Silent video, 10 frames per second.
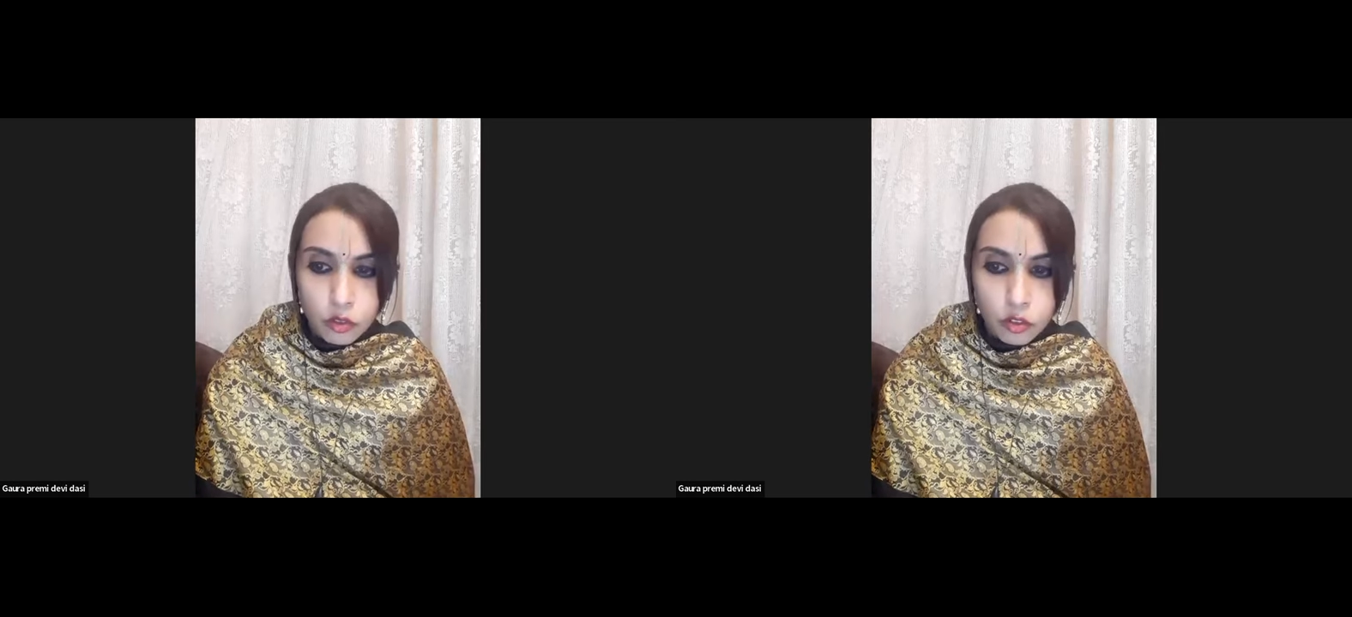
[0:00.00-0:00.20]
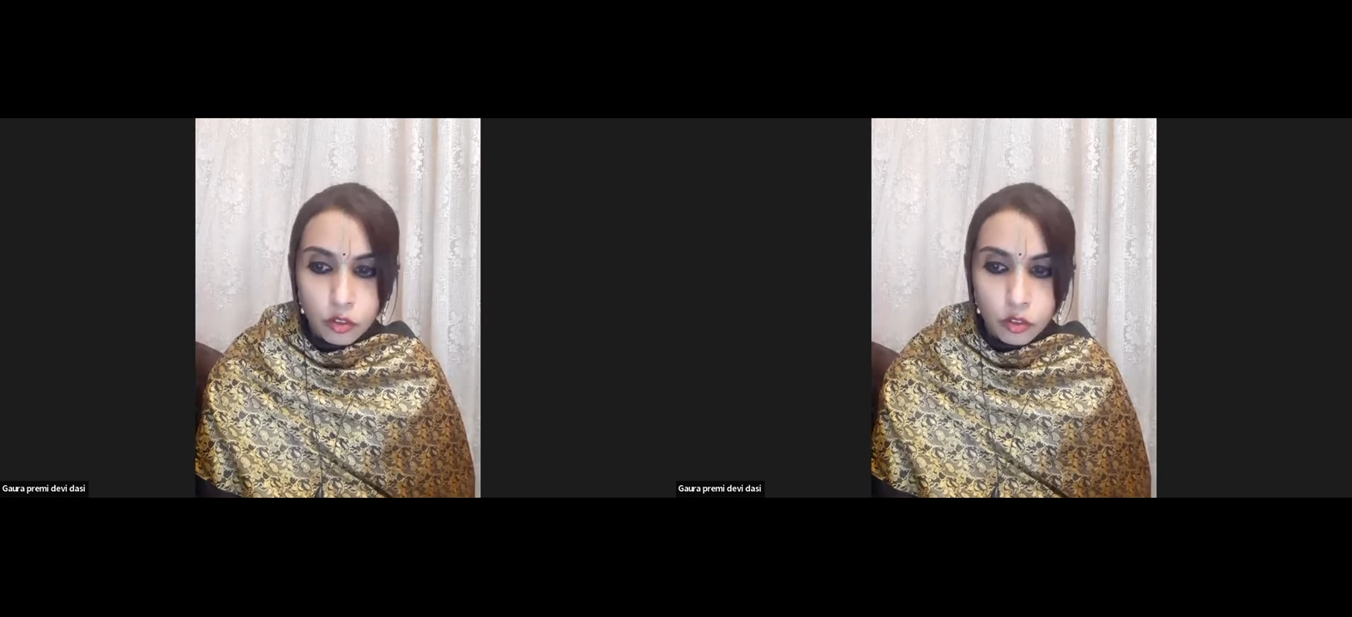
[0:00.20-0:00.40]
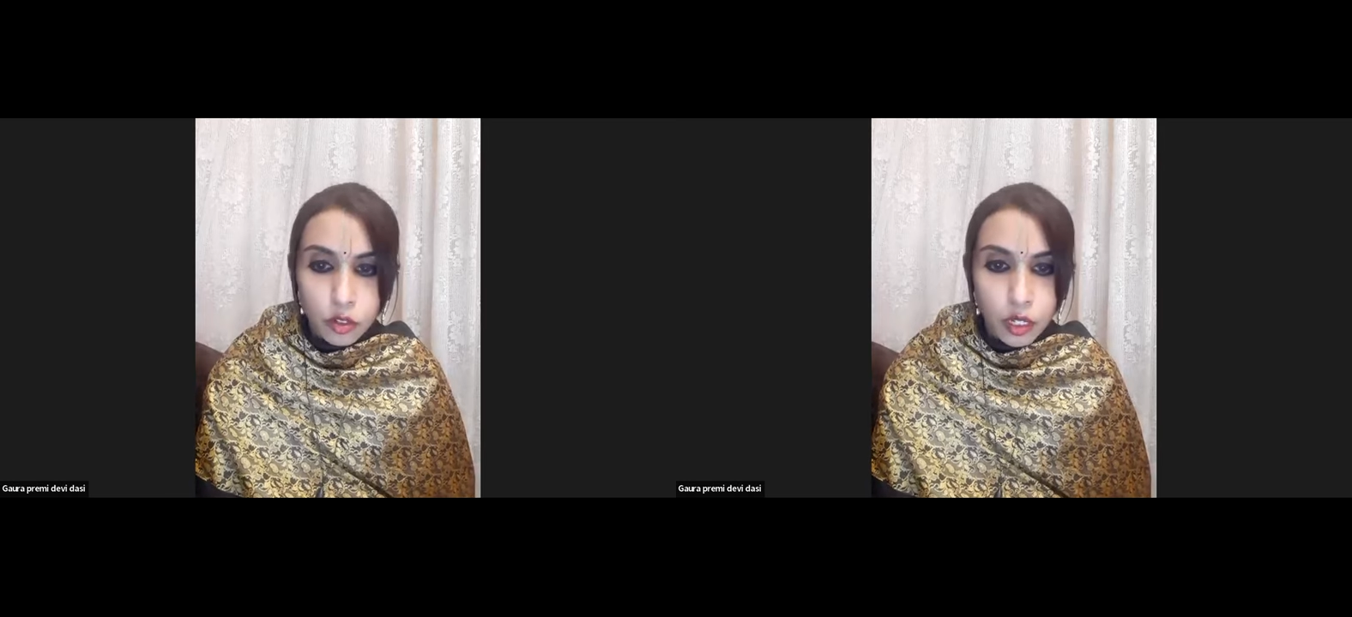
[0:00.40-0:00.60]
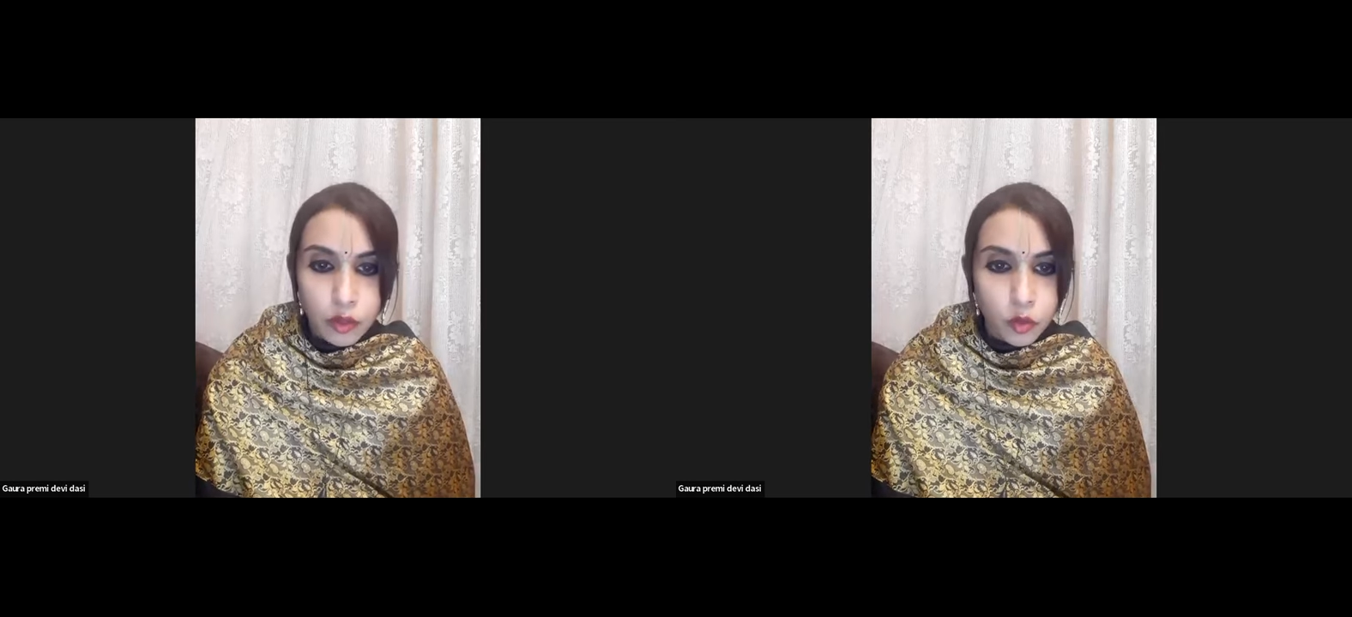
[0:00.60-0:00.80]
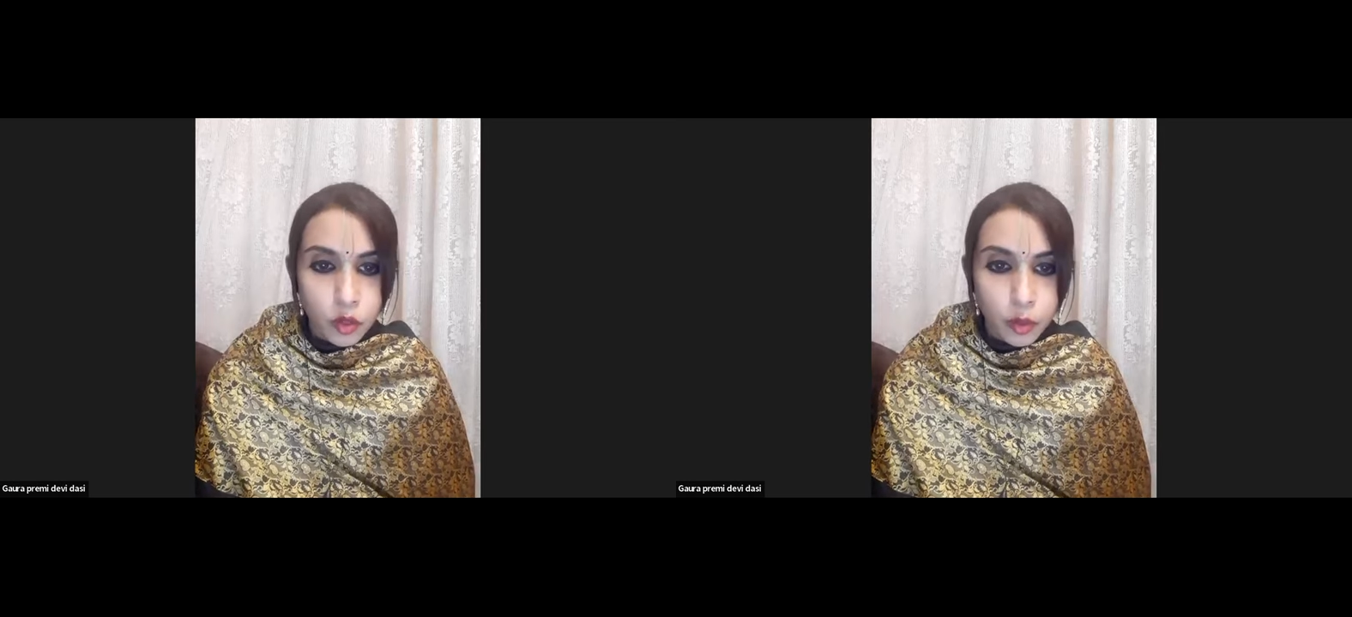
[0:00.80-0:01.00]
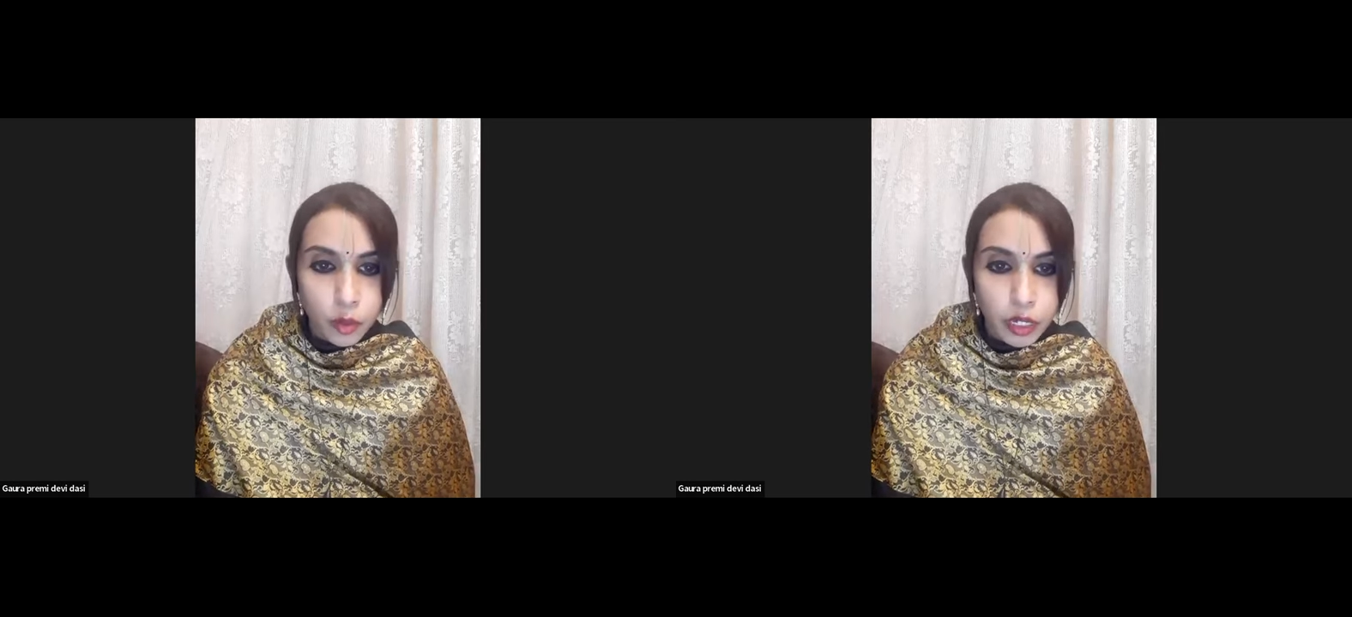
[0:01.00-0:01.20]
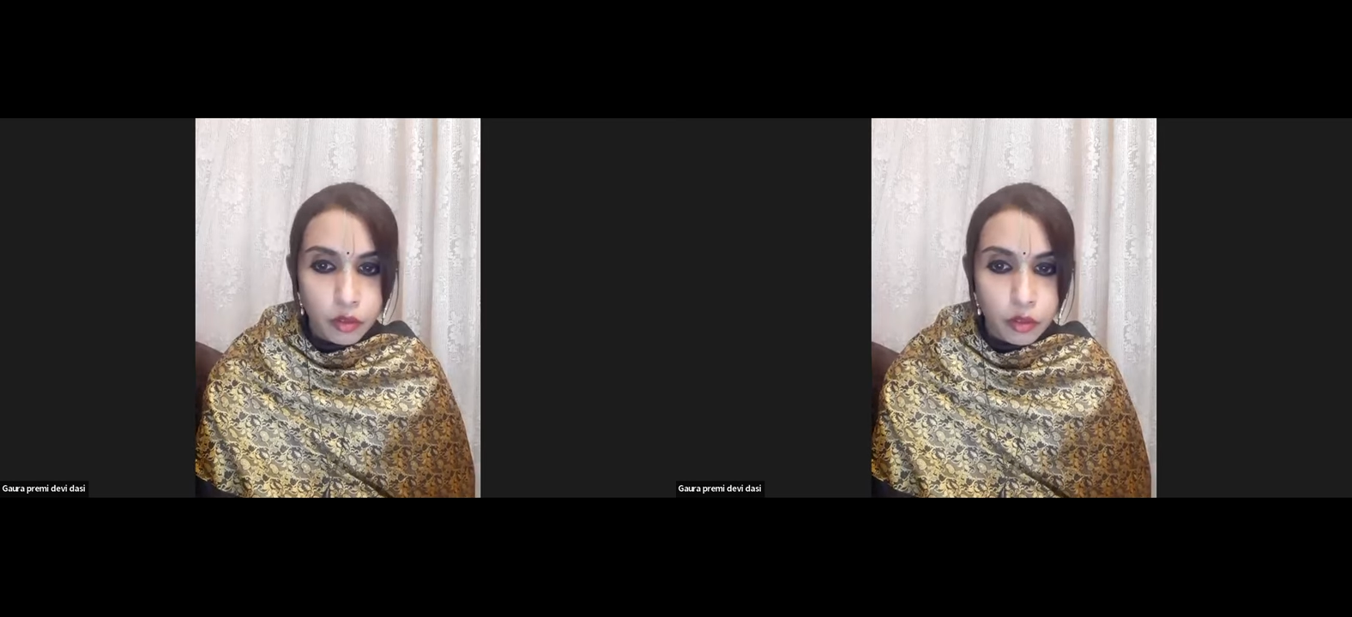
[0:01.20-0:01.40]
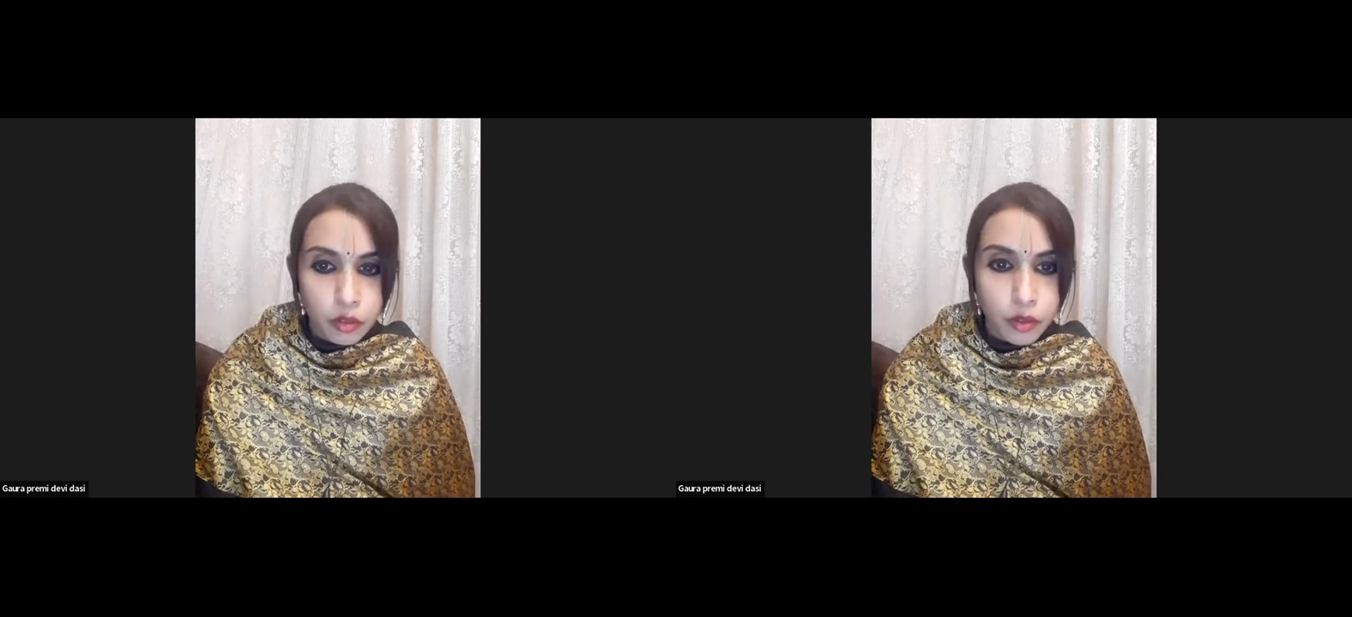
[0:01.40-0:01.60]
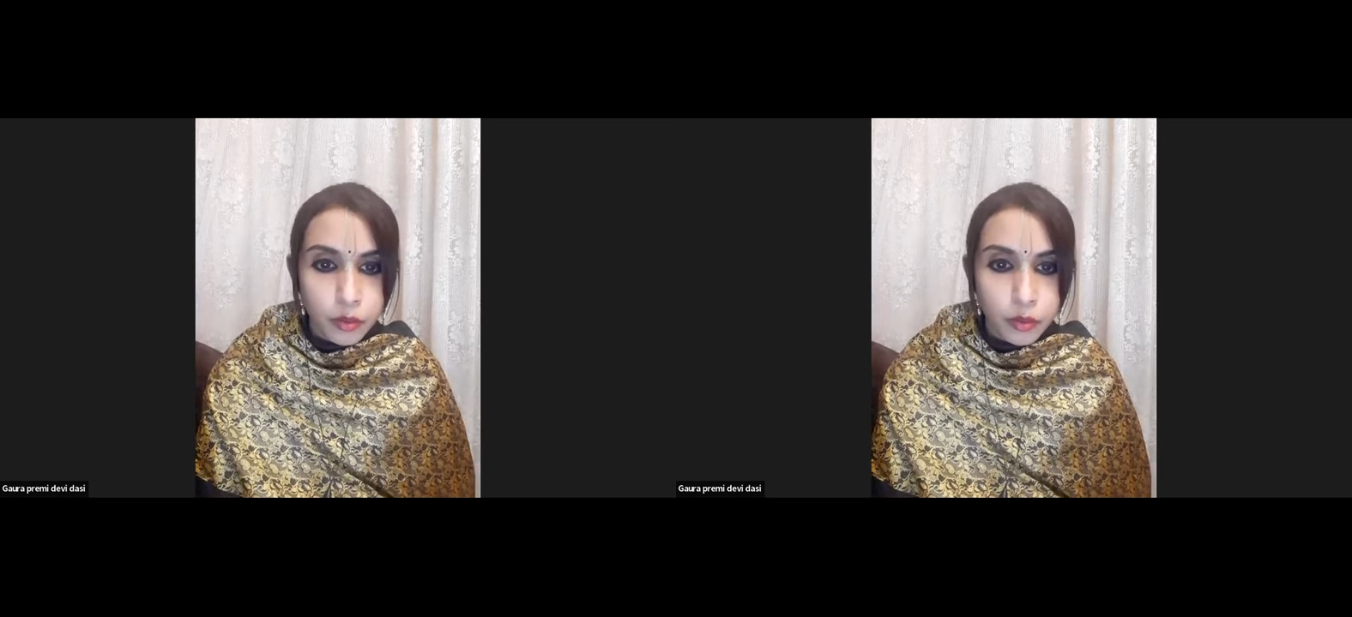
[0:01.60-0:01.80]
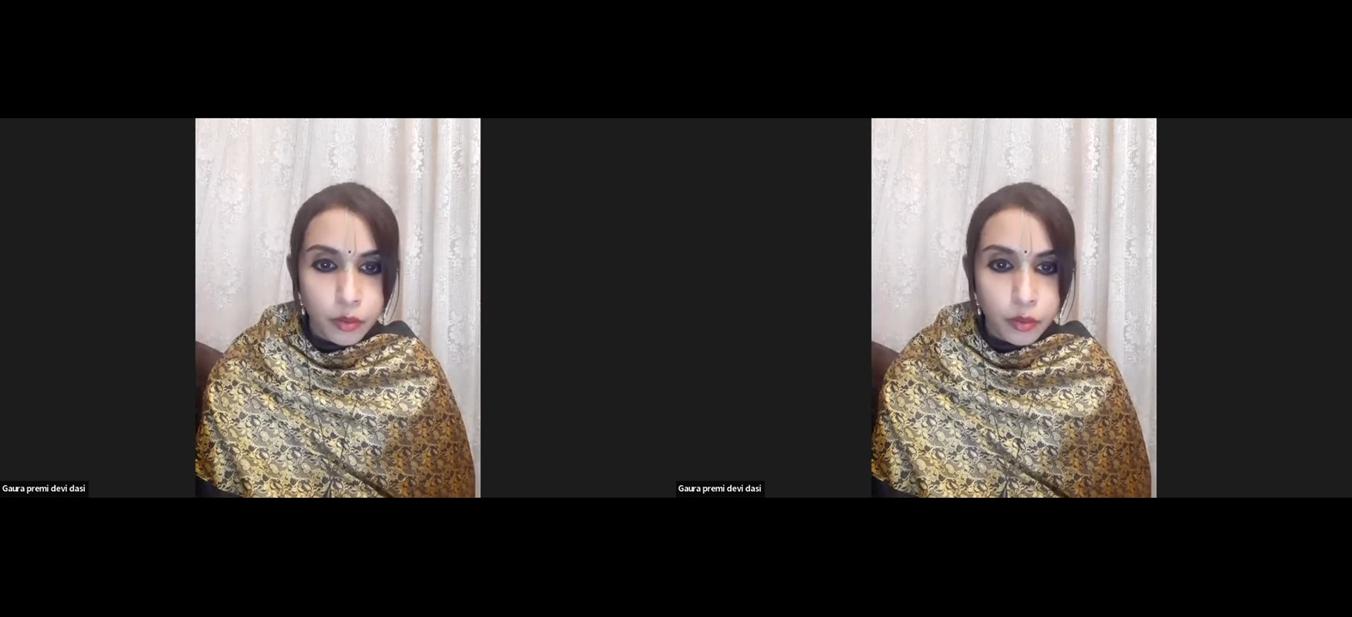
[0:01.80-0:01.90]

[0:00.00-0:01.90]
And Shukadev Goswami answered,